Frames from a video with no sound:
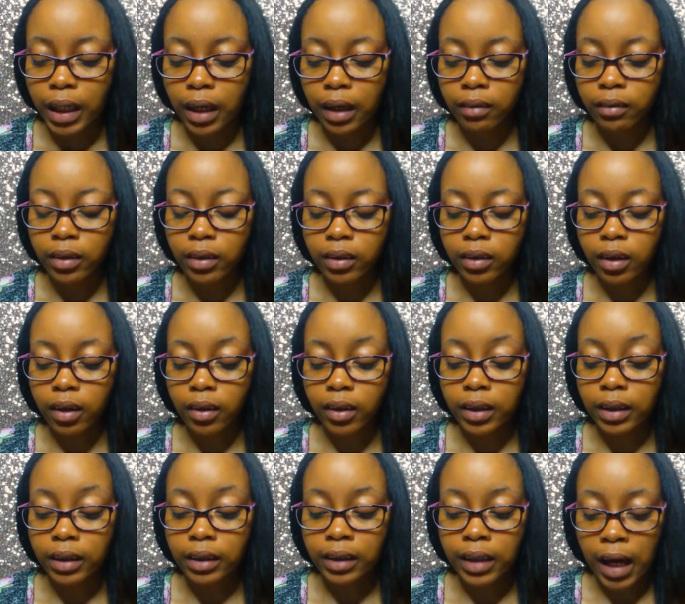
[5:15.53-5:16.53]
And then
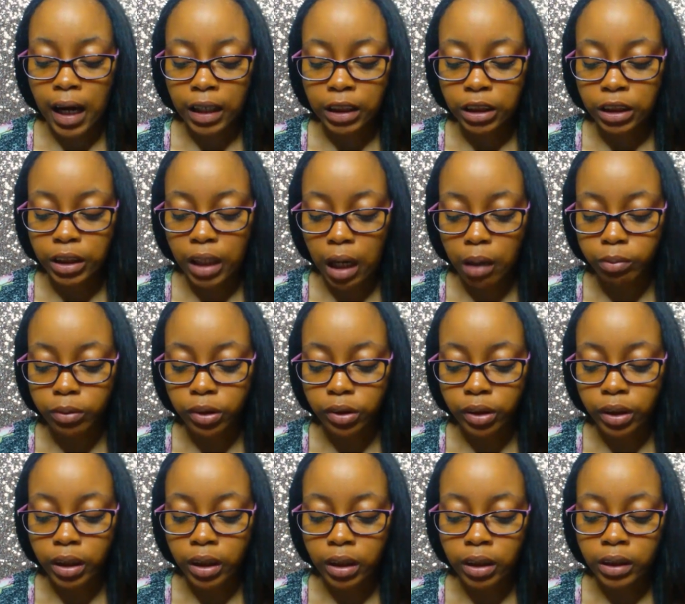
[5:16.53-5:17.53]
the last
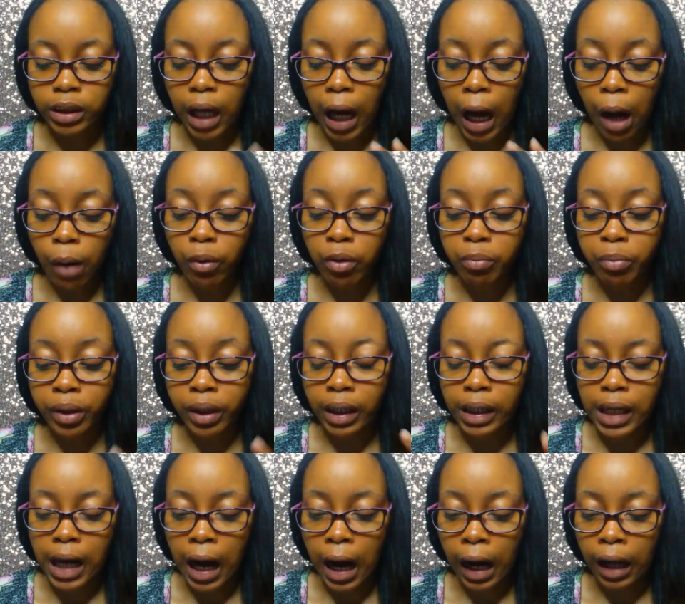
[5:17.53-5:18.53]
chapter is Our
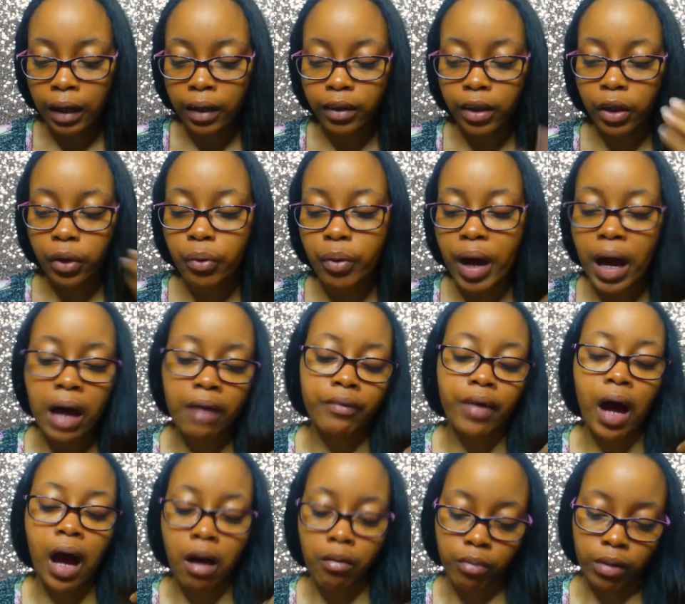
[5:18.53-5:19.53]
Big God. Then you
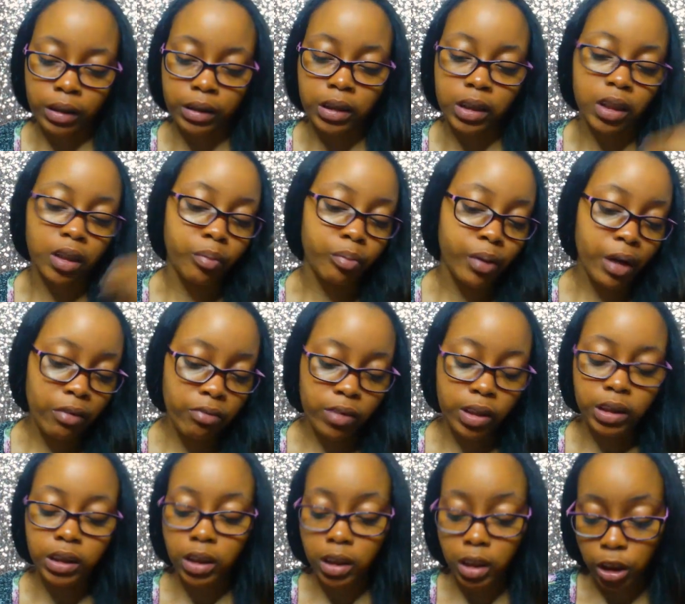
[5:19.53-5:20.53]
have, obviously, a
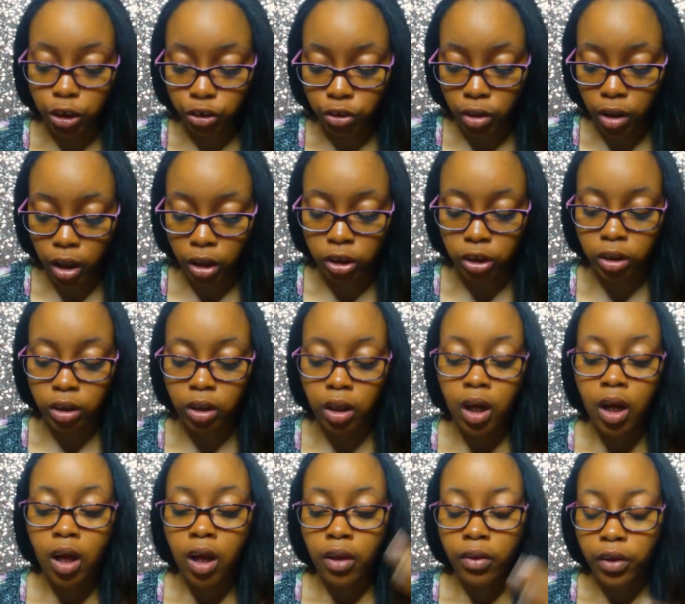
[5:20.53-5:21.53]
preface, an introduction,
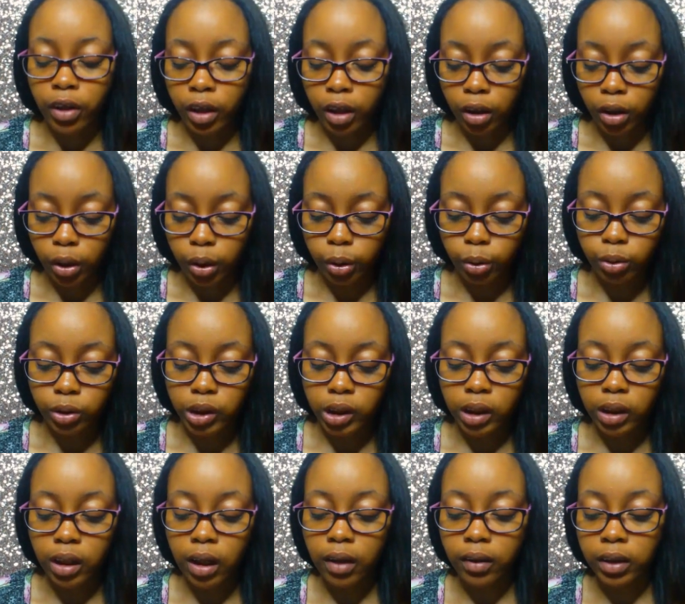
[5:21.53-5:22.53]
the
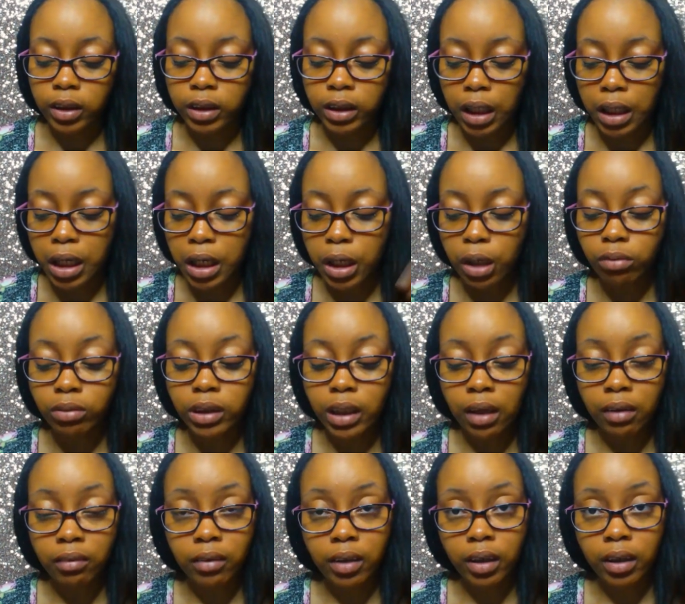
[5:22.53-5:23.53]
conclusion, the study notes,
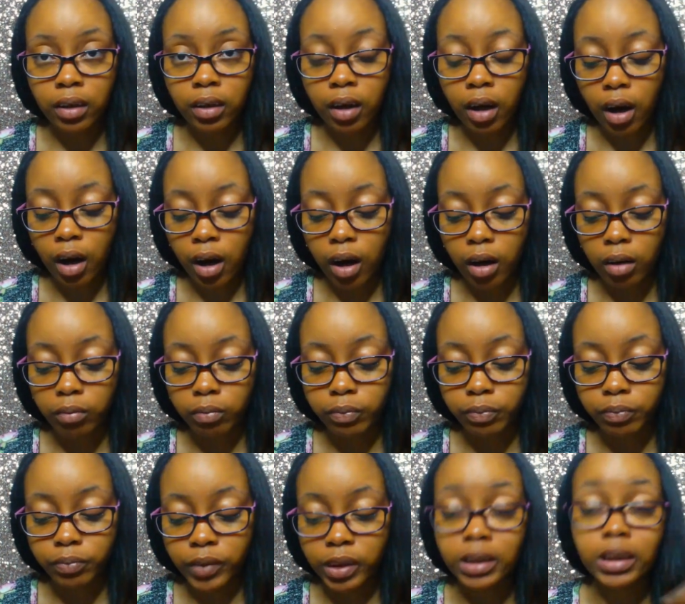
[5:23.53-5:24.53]
and then
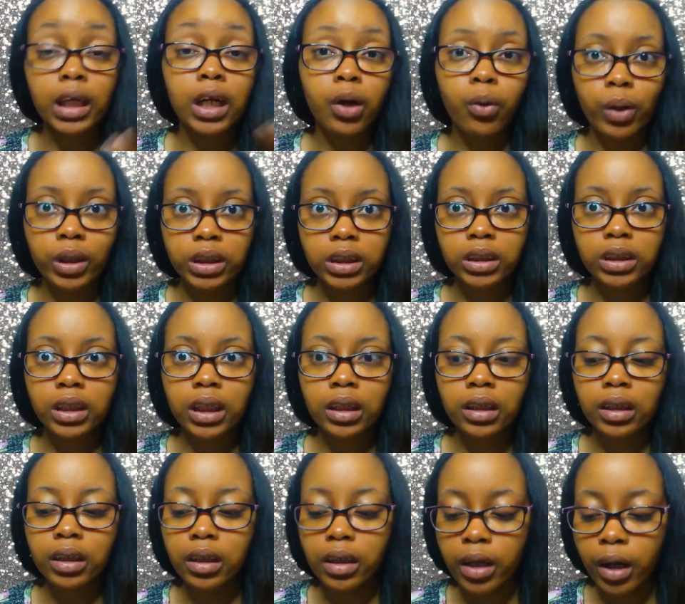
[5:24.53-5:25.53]
um, the study questions,
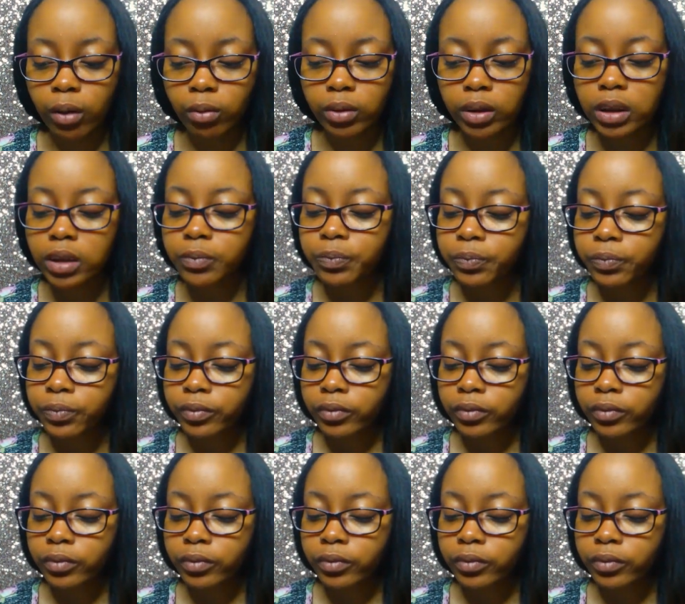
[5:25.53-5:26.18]
and then notes.